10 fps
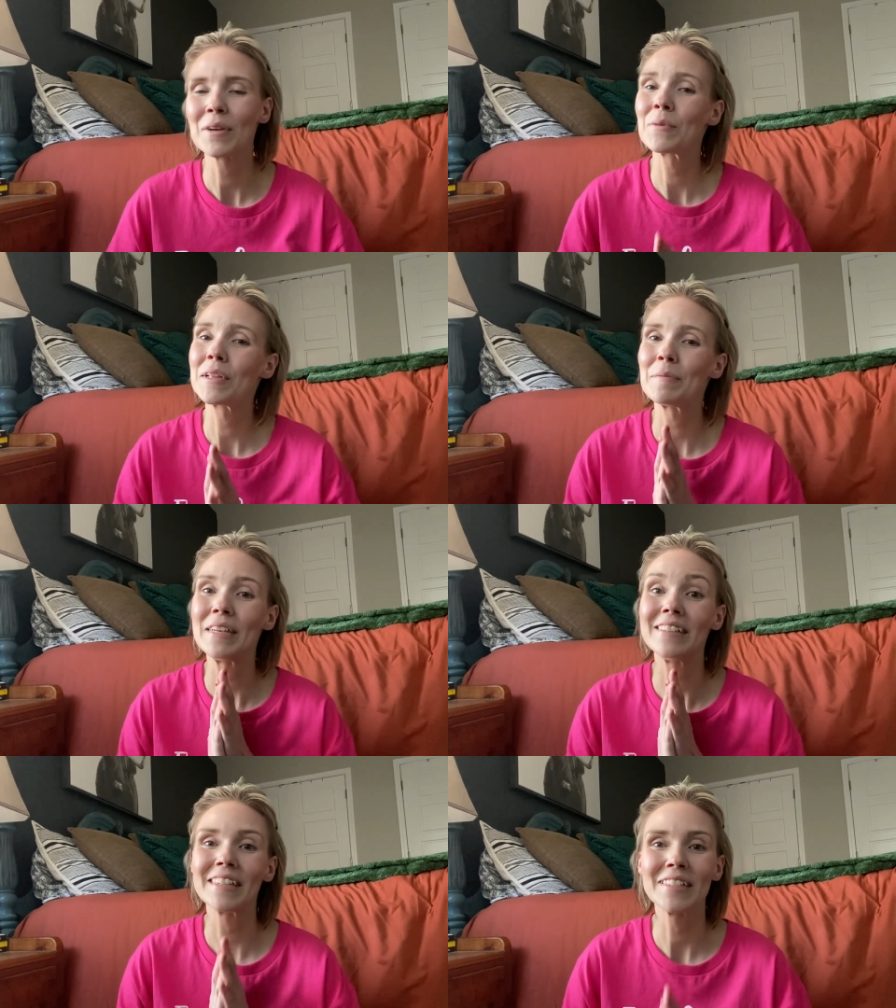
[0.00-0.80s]
It really
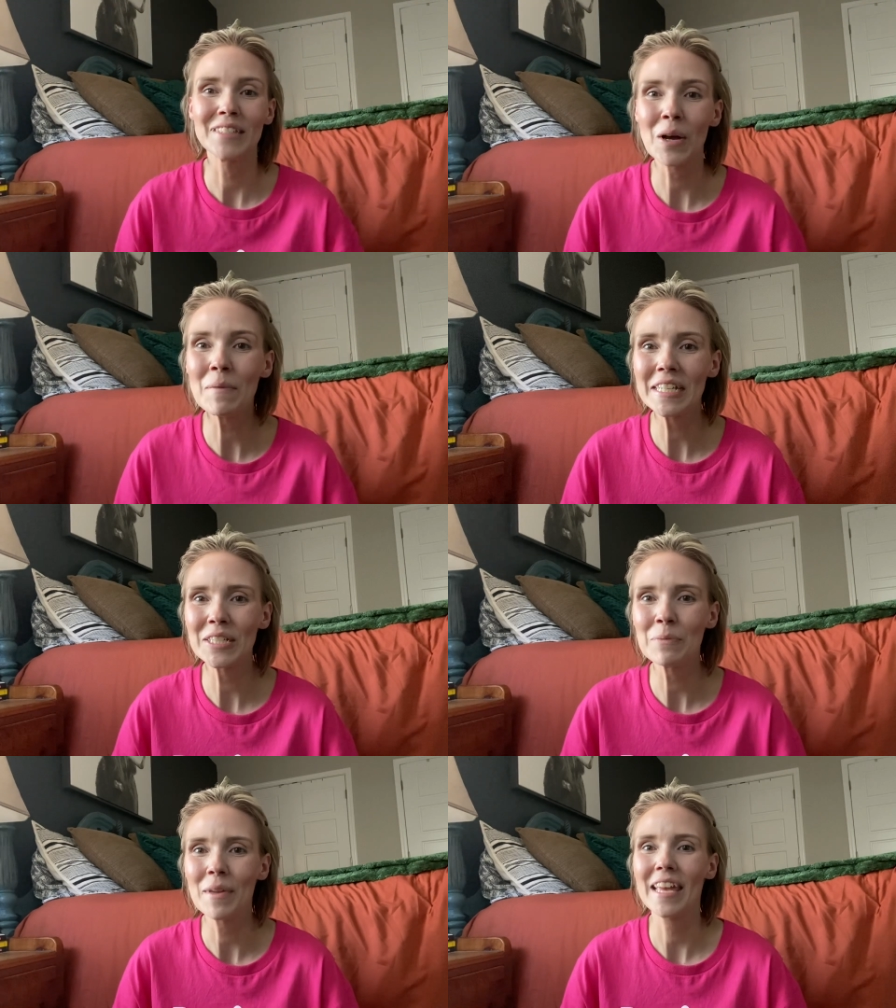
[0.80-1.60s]
means so much
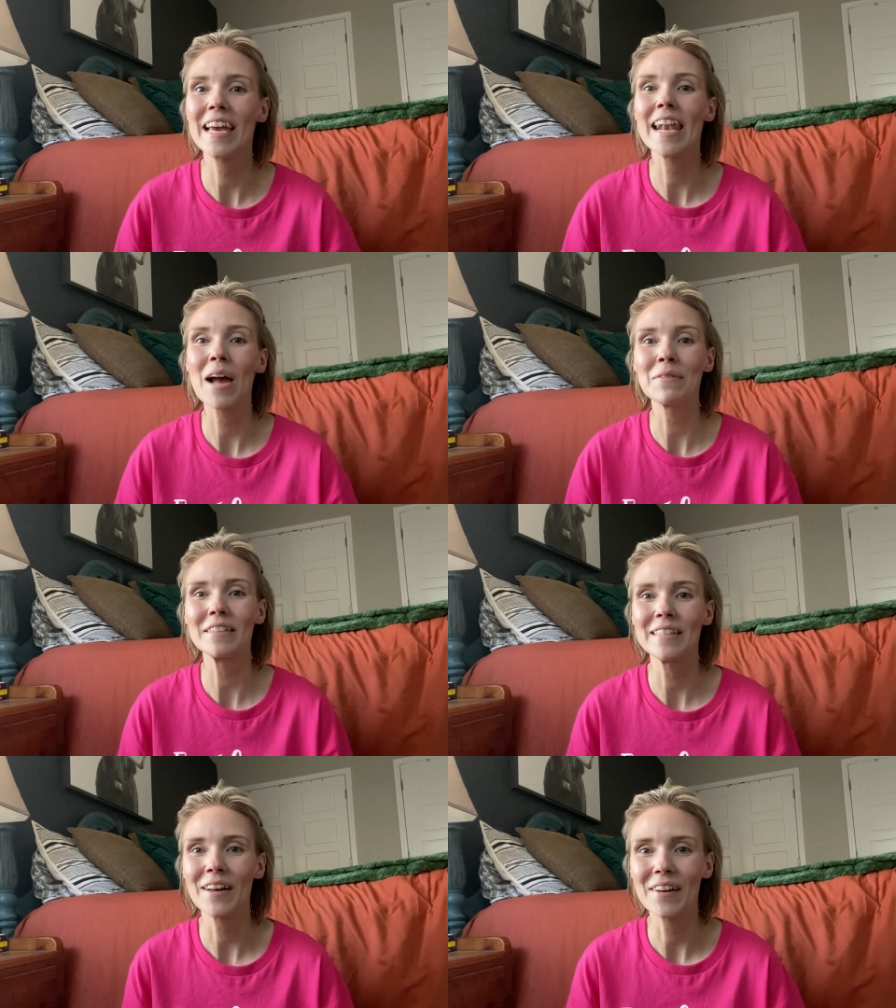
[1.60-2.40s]
to me. And I will
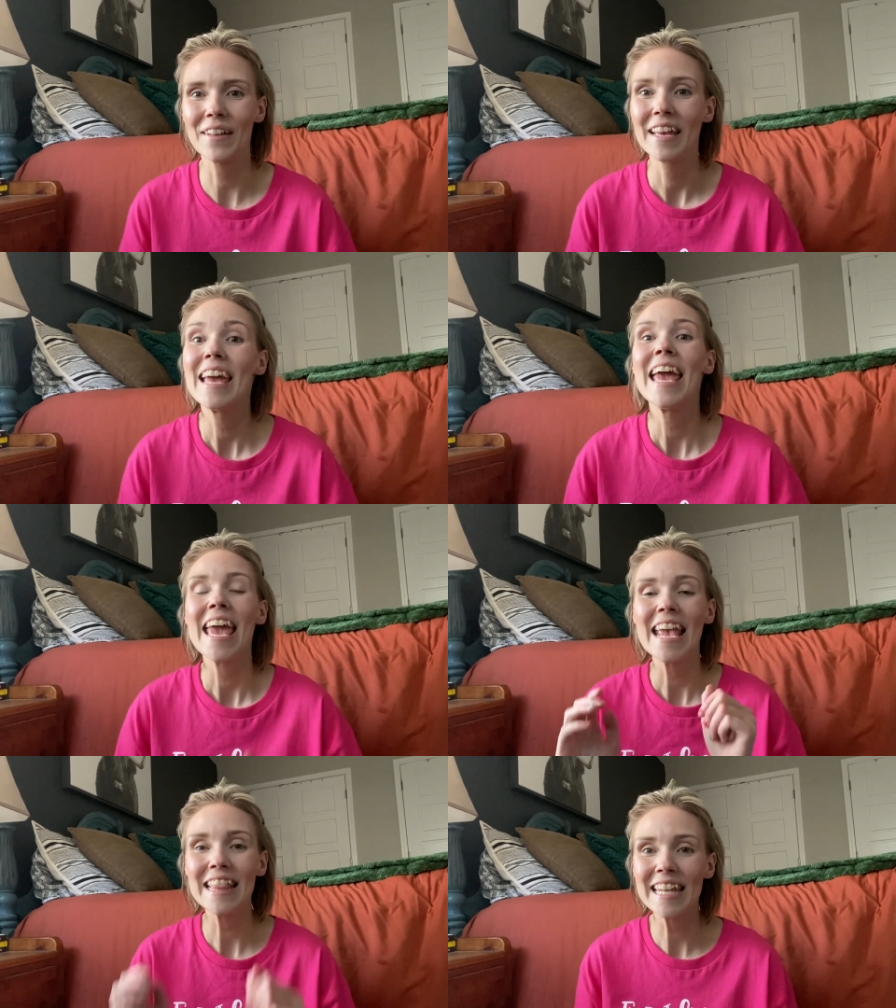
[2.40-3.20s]
see y'all
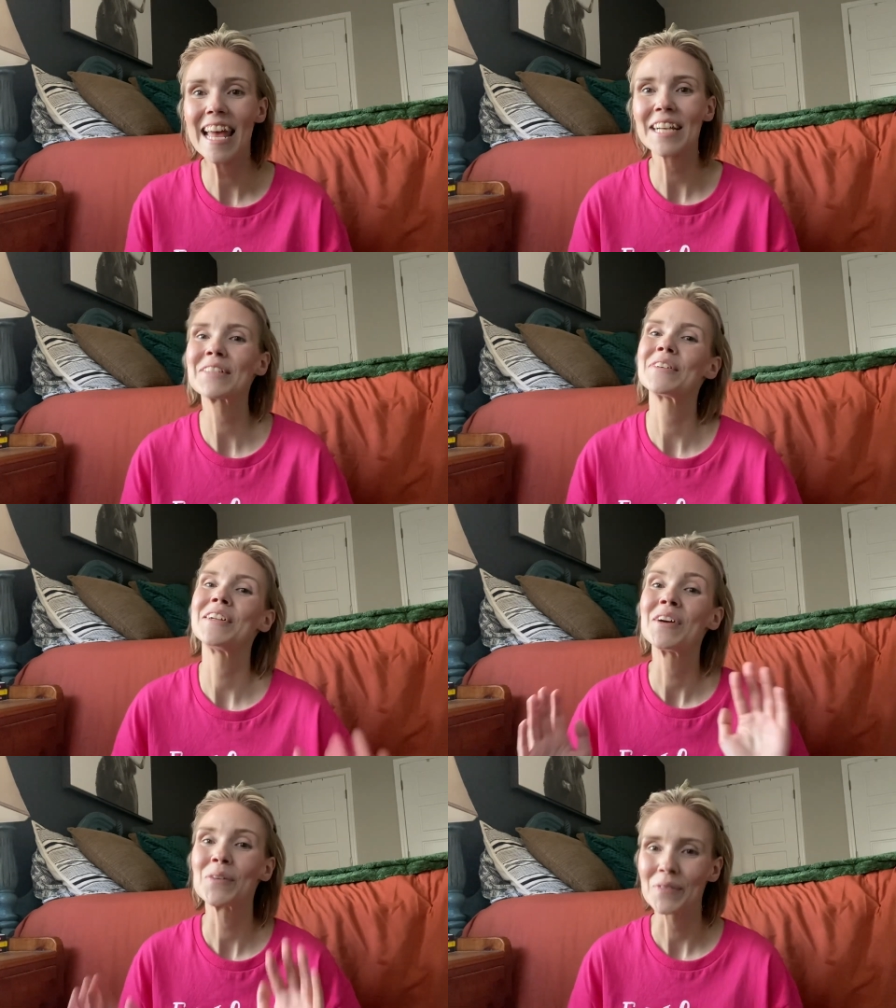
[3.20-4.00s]
in the next one
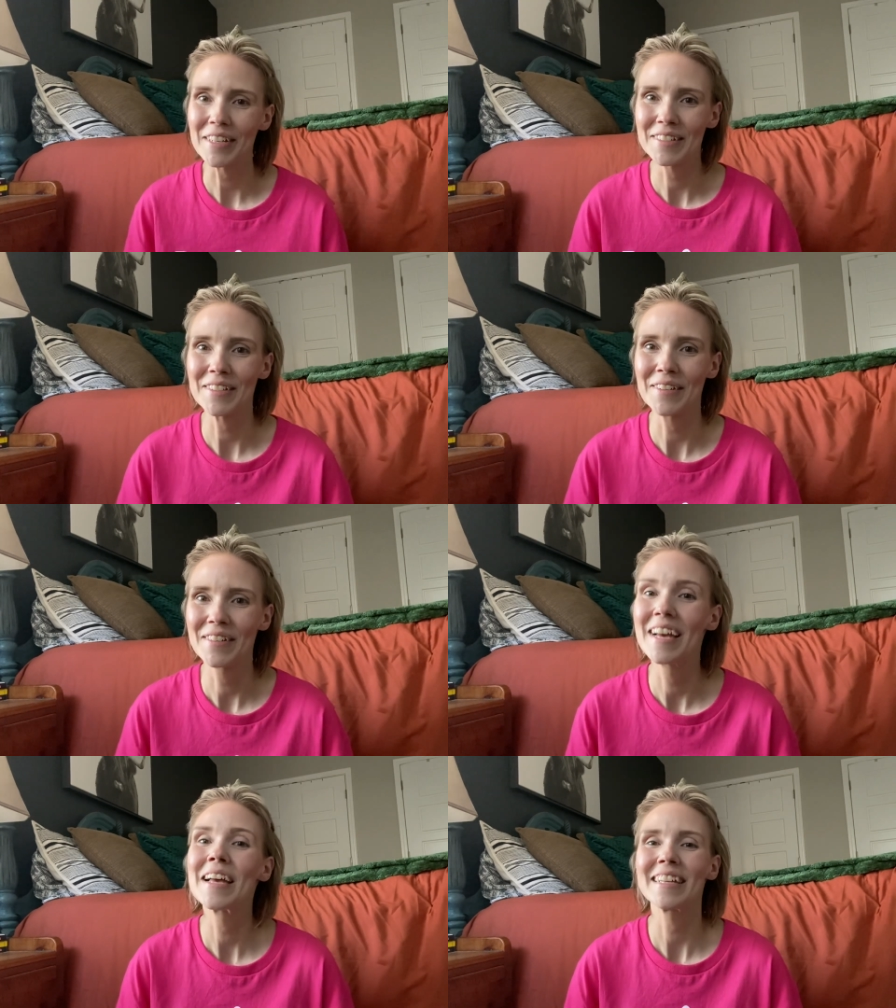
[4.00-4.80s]
real soon.
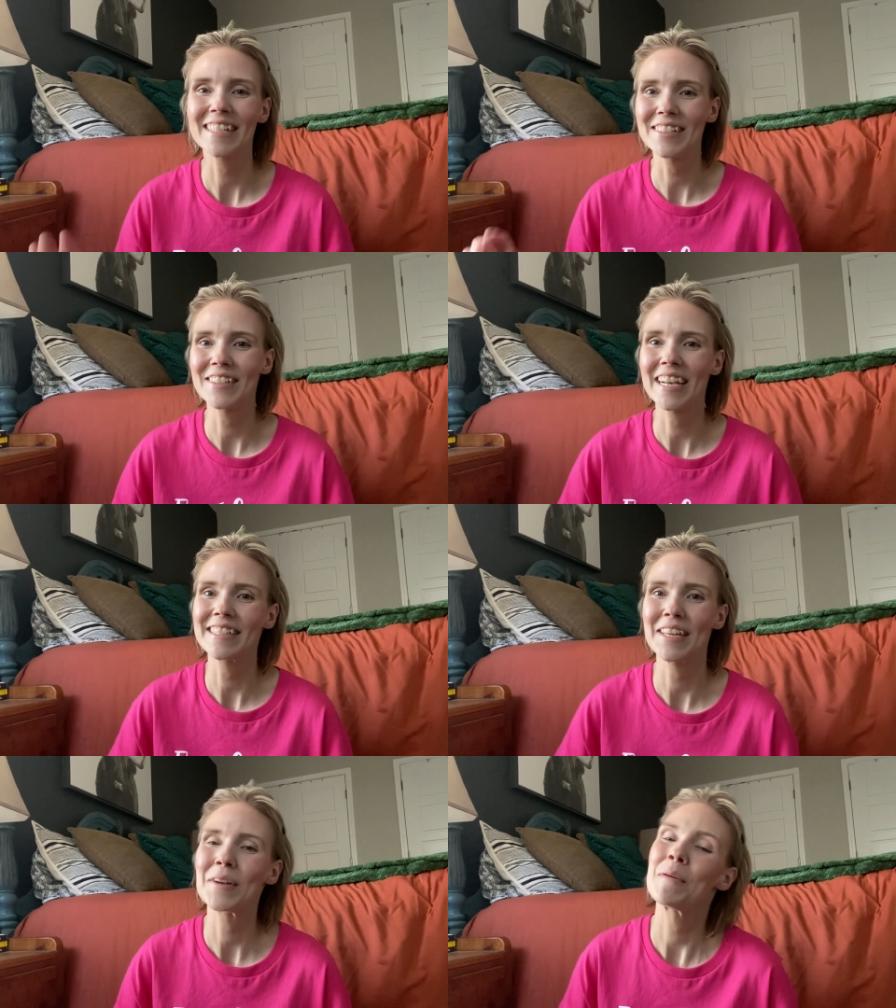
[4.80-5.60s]
Talk to you guys
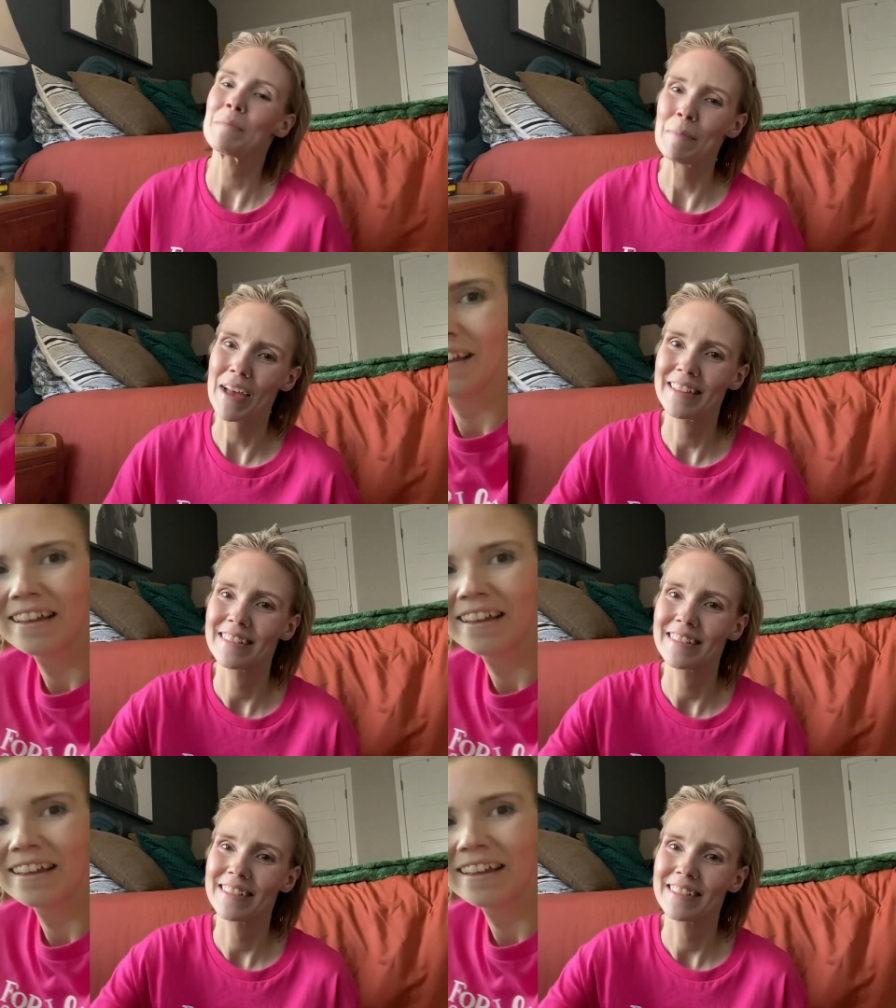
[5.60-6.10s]
later. Bye-bye.